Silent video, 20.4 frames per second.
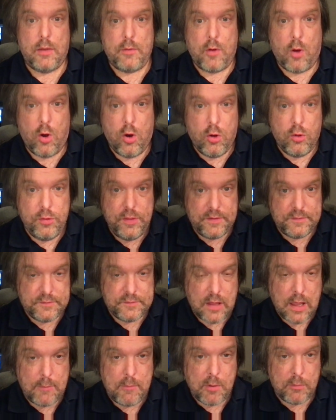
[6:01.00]
All this
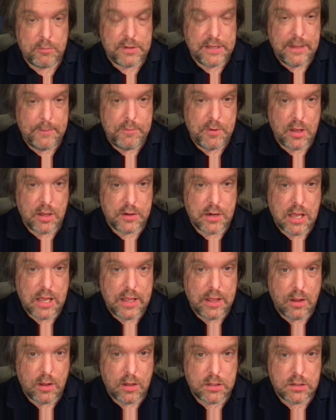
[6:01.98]
time I'm keeping an
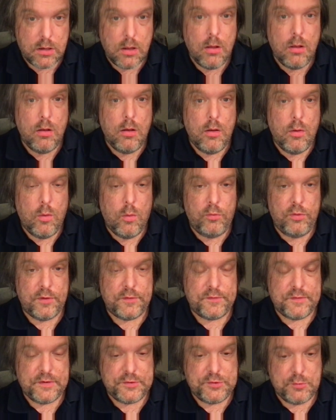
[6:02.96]
eye on the
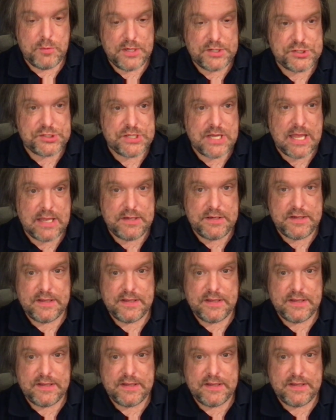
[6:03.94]
situation at